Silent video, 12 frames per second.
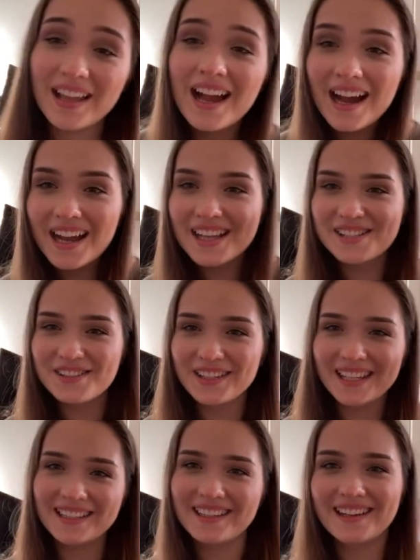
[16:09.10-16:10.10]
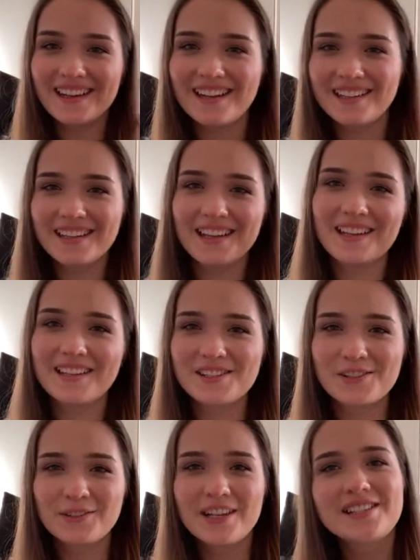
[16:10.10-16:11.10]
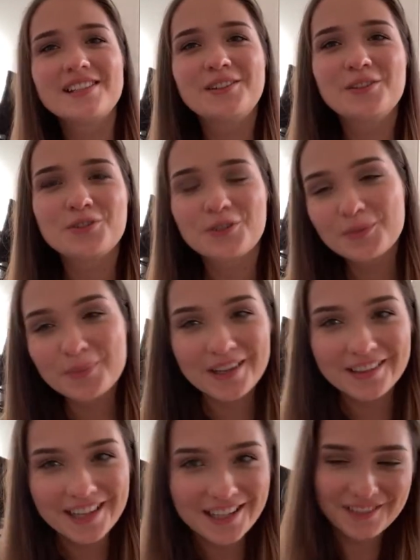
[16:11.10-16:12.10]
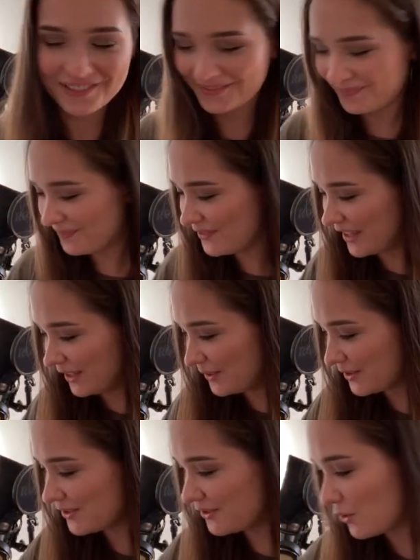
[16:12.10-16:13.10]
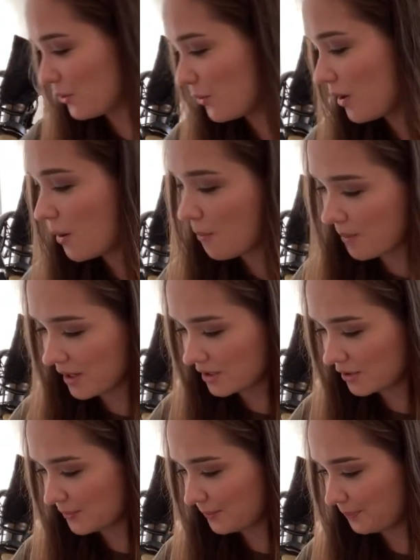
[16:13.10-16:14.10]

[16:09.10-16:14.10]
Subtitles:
Hi, Sunita. Hi. So nice that you joined my life. Thank you so much.